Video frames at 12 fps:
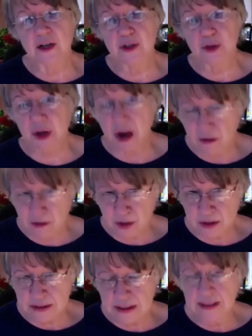
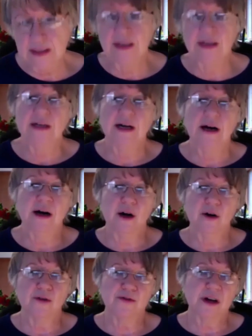cover
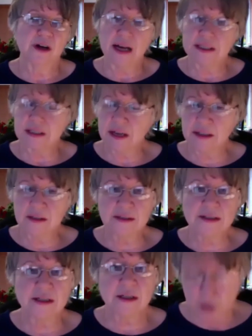of high
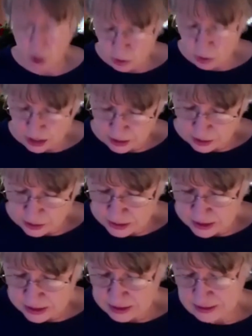tunnels, low
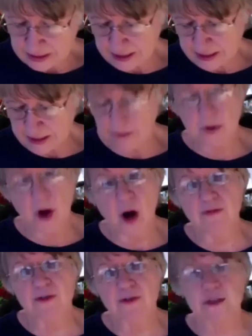tunnels,
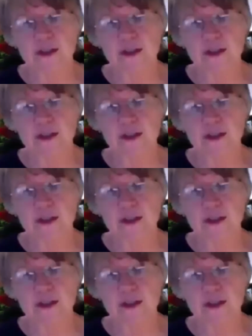offers some